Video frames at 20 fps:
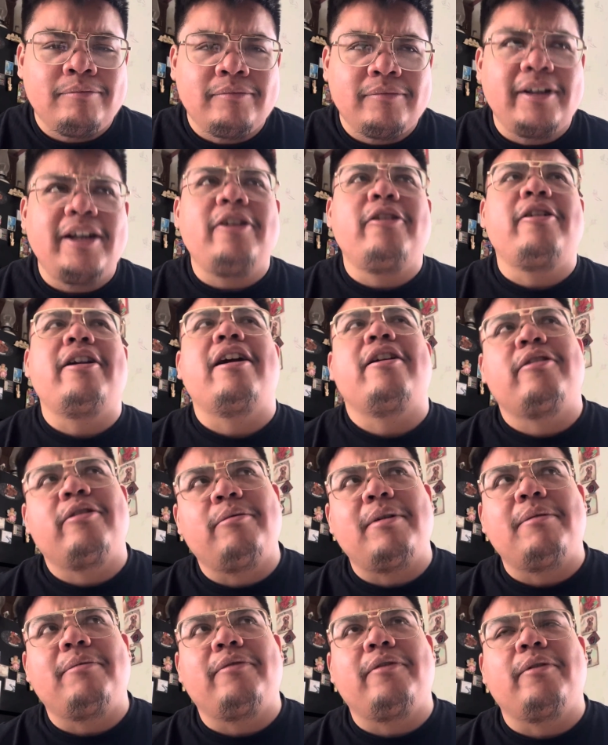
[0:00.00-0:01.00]
International
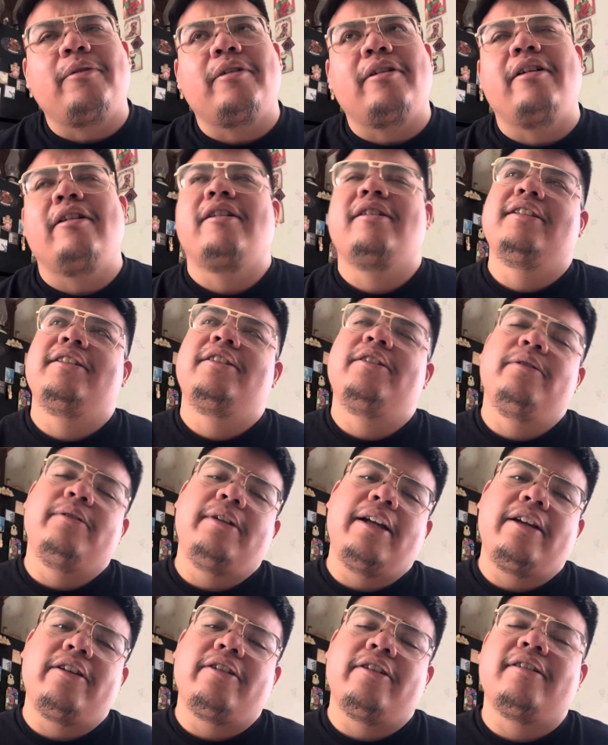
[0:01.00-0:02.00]
map, if you want to call it, because it's 2
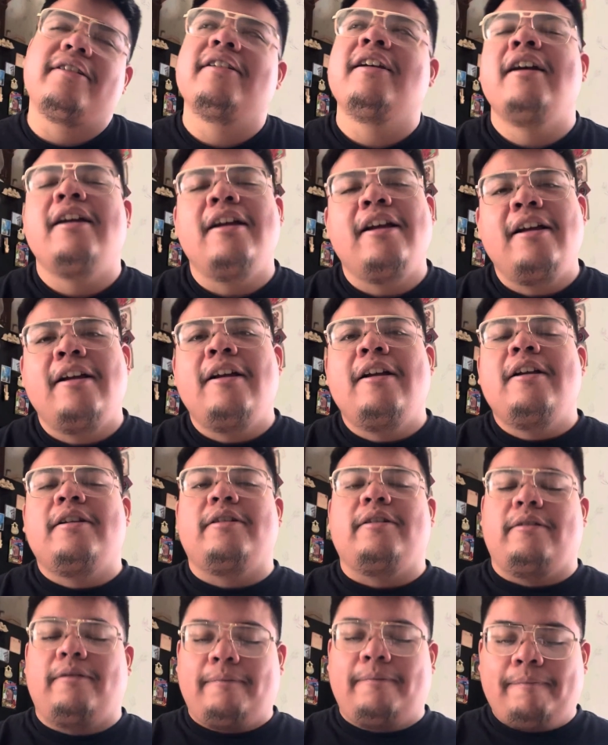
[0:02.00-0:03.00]
nations.
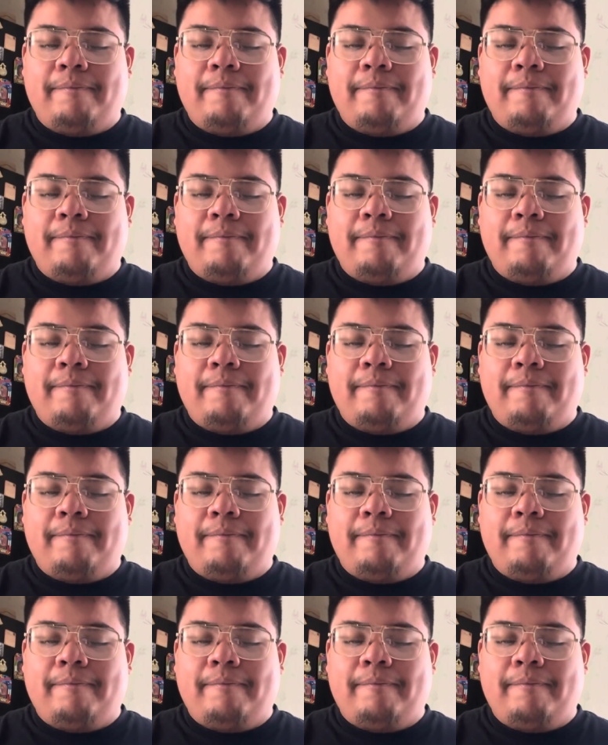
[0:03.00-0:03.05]
So